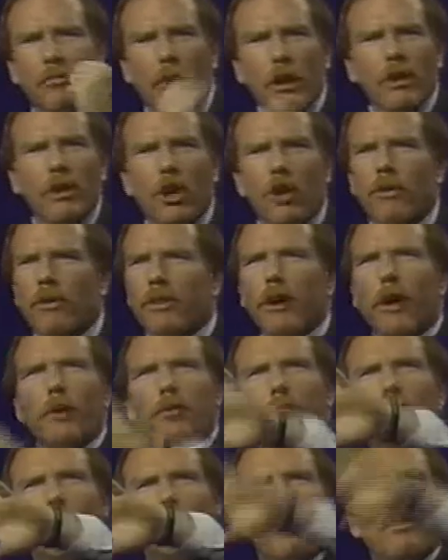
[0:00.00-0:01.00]
dominion over the
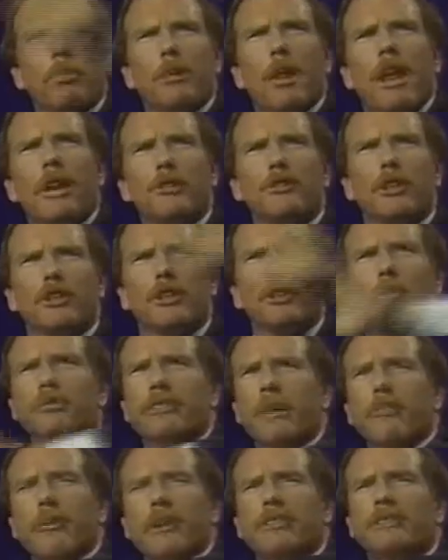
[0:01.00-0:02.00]
earth, to replenish it, to do
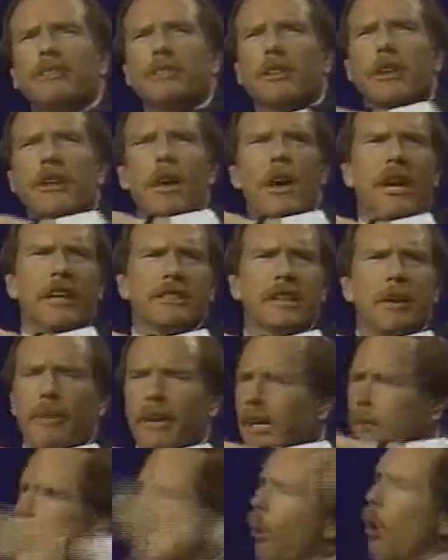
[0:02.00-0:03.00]

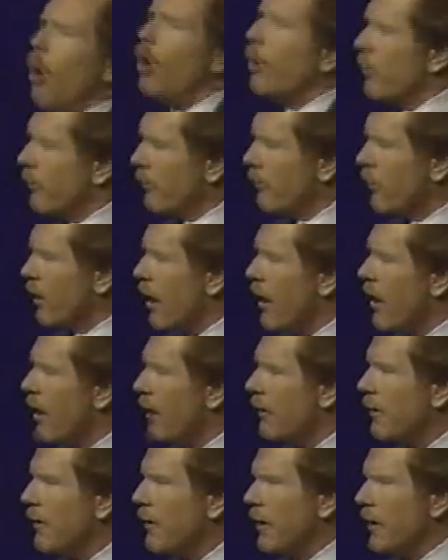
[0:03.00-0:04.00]
something important for
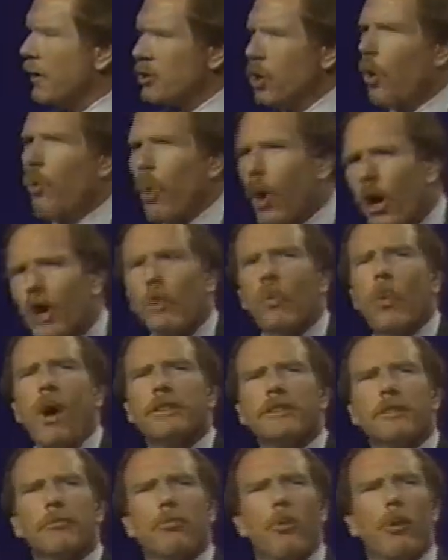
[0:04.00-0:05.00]
God. So work
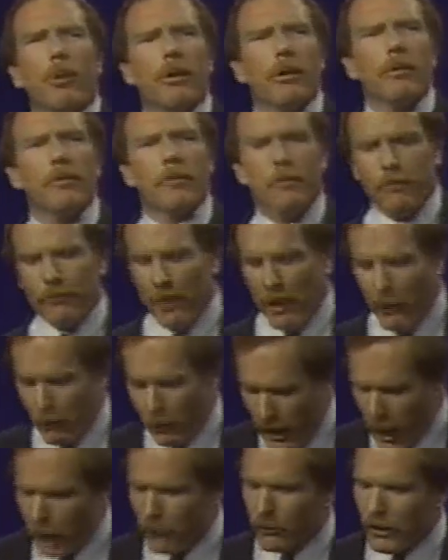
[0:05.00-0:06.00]
was important. They
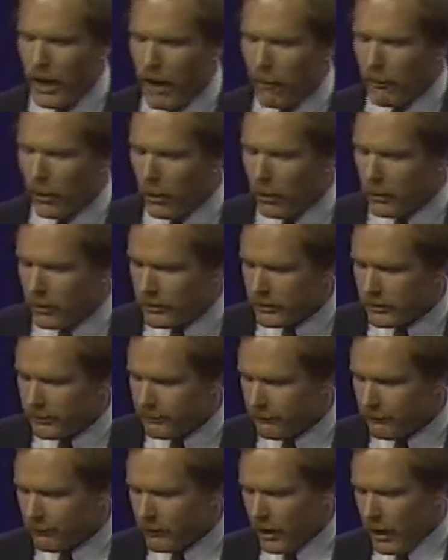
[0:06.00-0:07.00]
were here for that purpose.
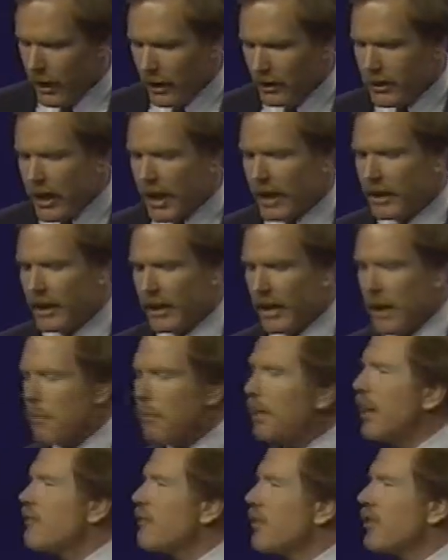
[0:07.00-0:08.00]
Secondly, they
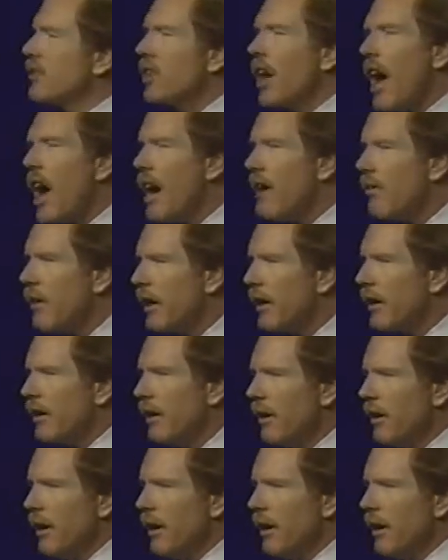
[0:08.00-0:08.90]
believed in tithing.